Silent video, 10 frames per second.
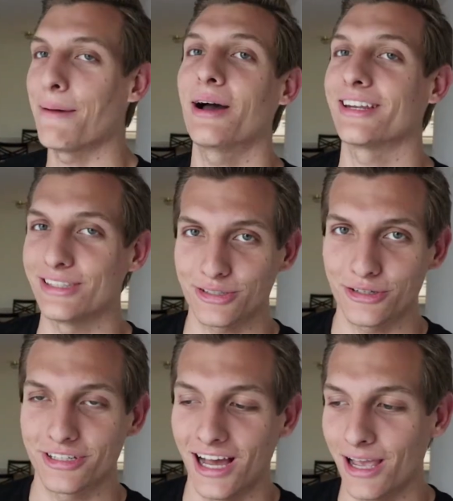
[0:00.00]
I'm on
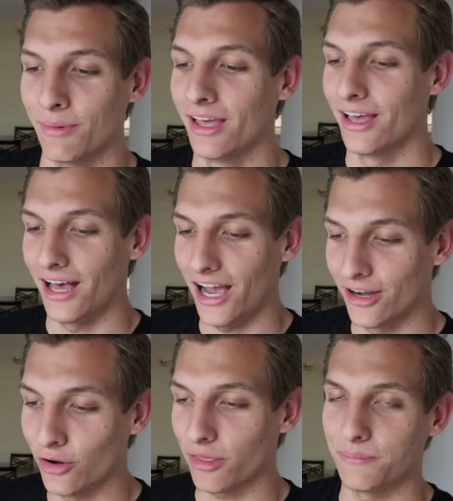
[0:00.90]
Eastern time. I
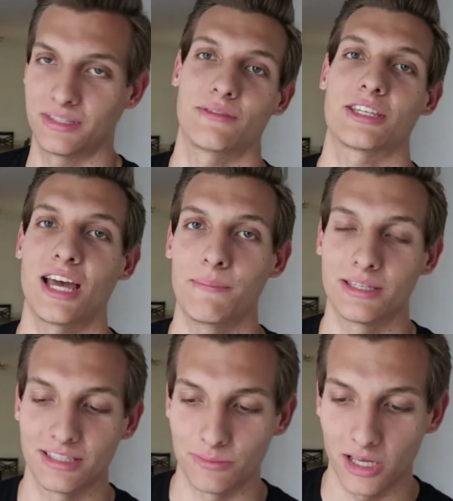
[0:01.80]
know the Pacific time
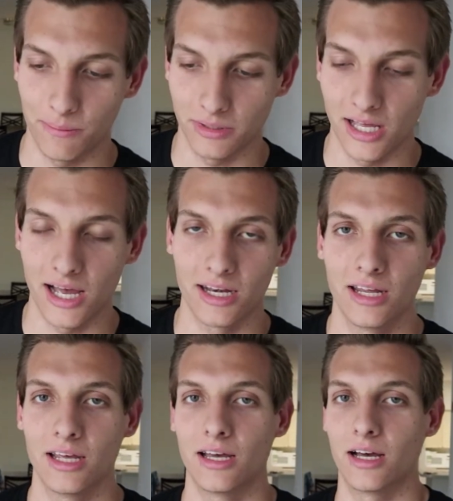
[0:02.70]
messes me up a lot
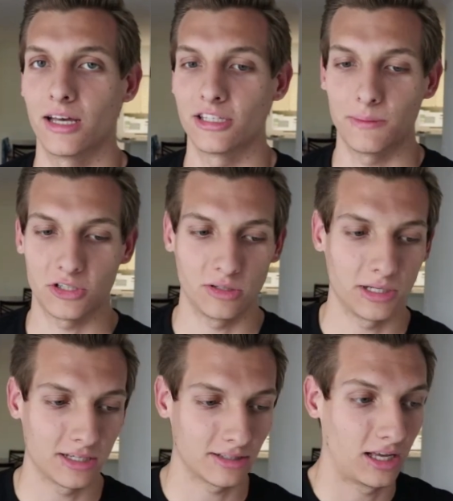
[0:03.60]
uh, especially
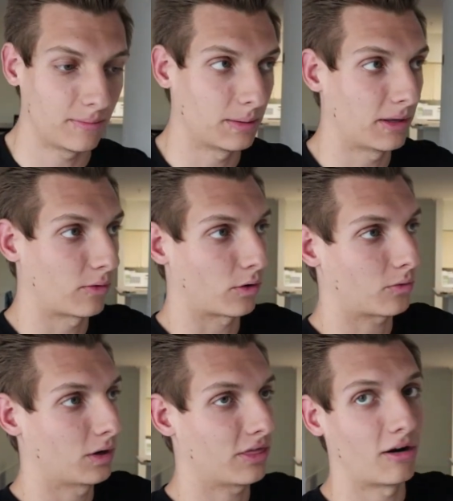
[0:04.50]
because a lot of people I
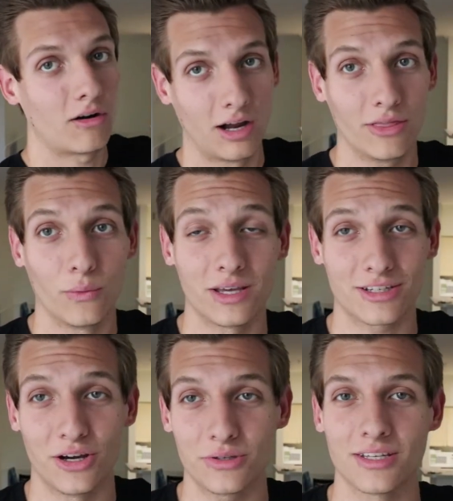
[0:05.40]
work with are on the
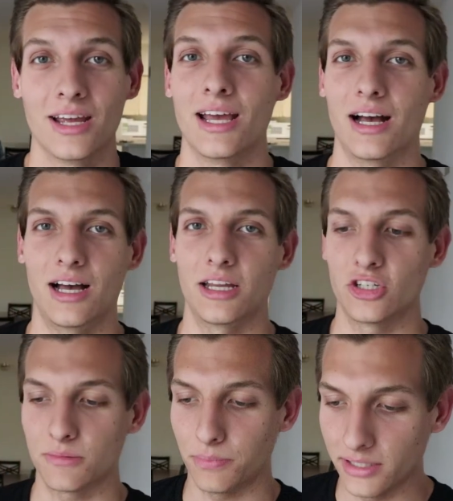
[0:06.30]
West Coast. Uh,
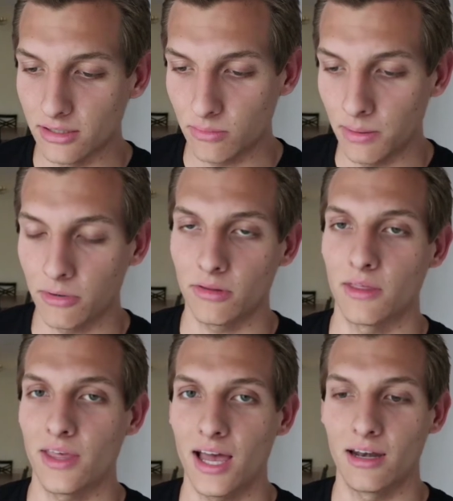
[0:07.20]
just please remember
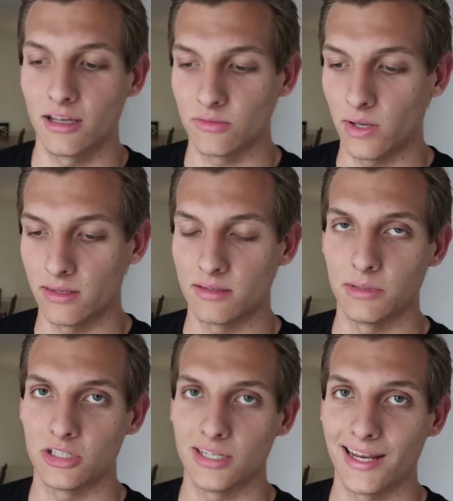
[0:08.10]
that that is when the
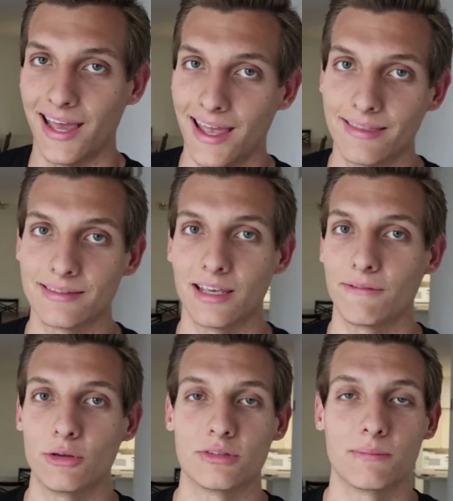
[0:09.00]
submission date ends.
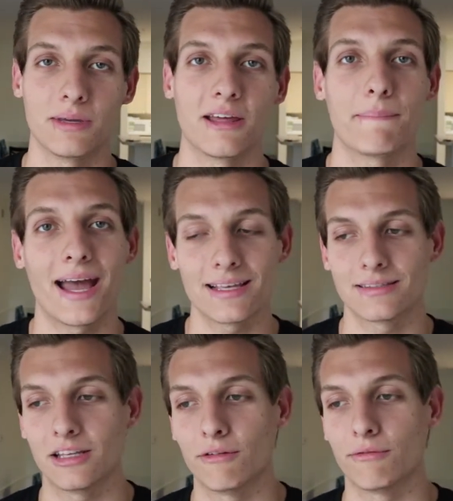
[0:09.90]
If you submit
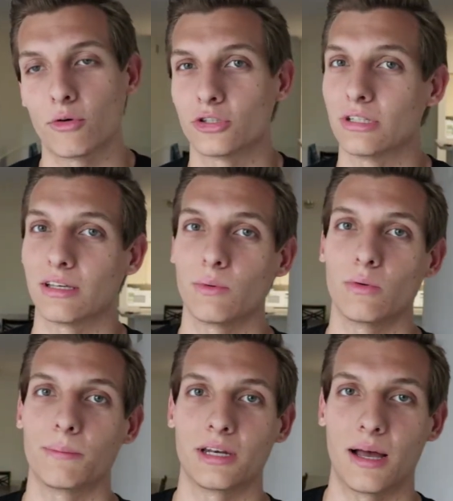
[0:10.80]
past then, unfortunately, we
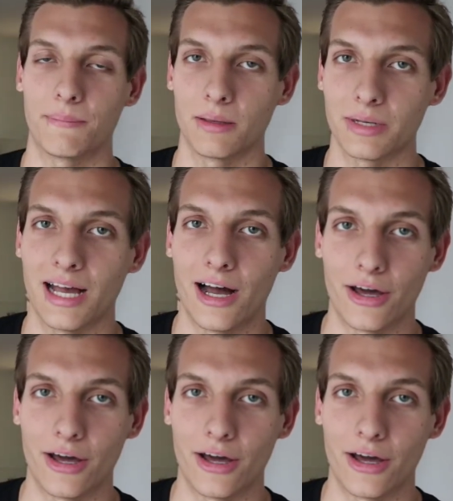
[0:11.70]
will not be able to